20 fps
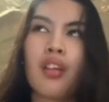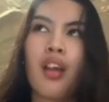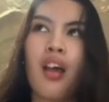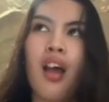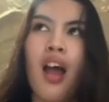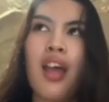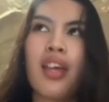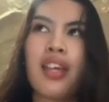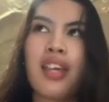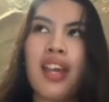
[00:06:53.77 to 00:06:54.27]

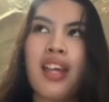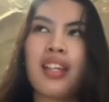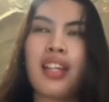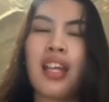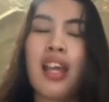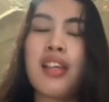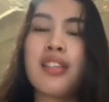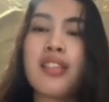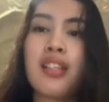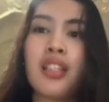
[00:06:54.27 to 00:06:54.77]
I can
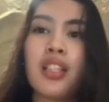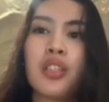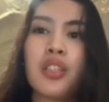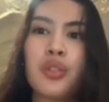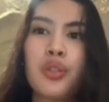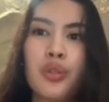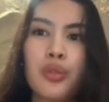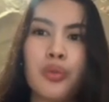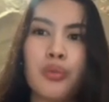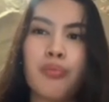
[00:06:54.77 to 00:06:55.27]
easily
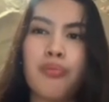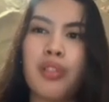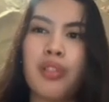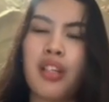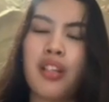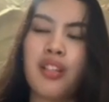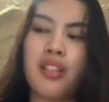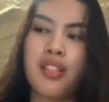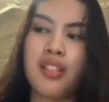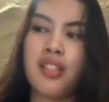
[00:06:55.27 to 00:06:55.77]
do
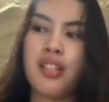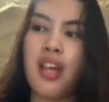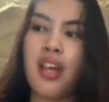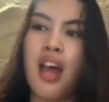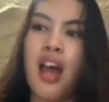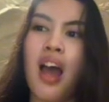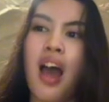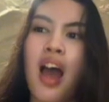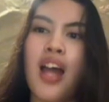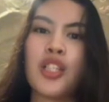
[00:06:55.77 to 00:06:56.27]
because
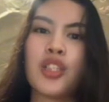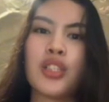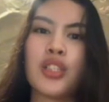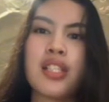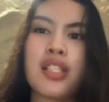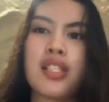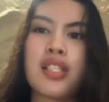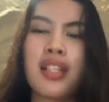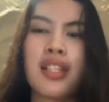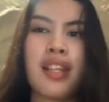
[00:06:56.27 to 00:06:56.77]
I
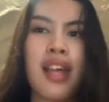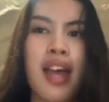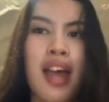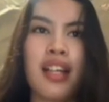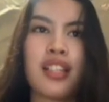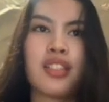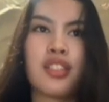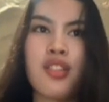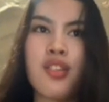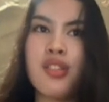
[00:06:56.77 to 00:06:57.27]
just did the
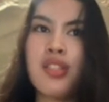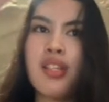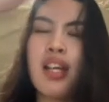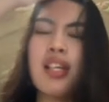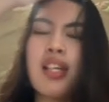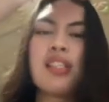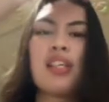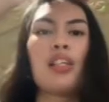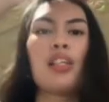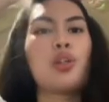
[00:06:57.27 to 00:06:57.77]

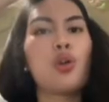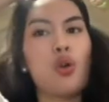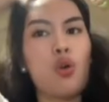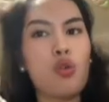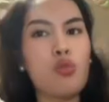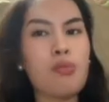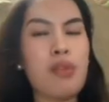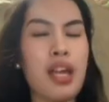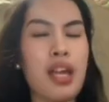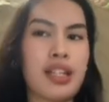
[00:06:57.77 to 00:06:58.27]
exercise at
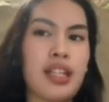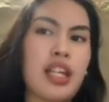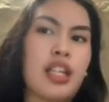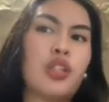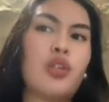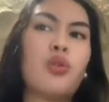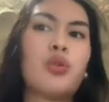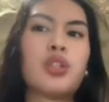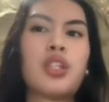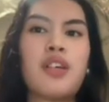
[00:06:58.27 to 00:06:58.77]
home and I
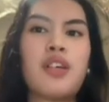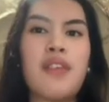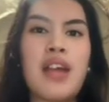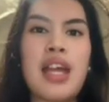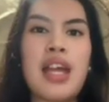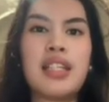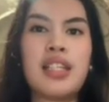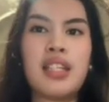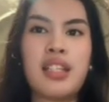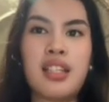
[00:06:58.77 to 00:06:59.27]
don't have
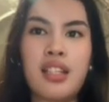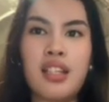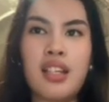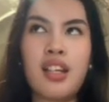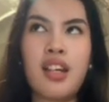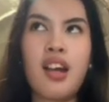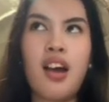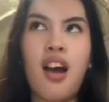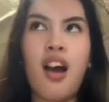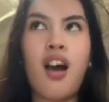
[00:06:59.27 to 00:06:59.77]
any
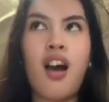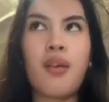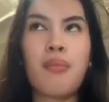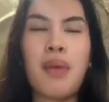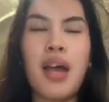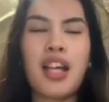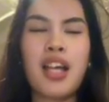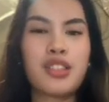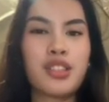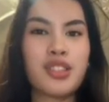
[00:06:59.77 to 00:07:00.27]

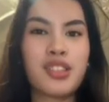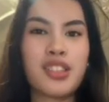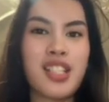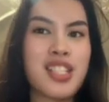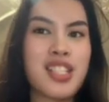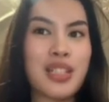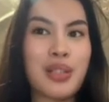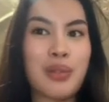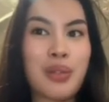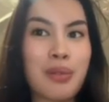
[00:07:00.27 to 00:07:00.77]

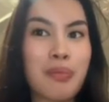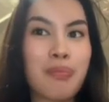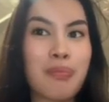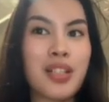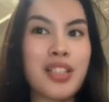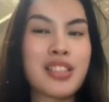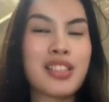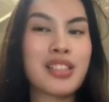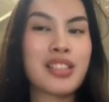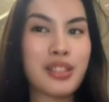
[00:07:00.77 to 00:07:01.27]
exercise
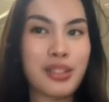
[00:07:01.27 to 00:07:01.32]
equipments to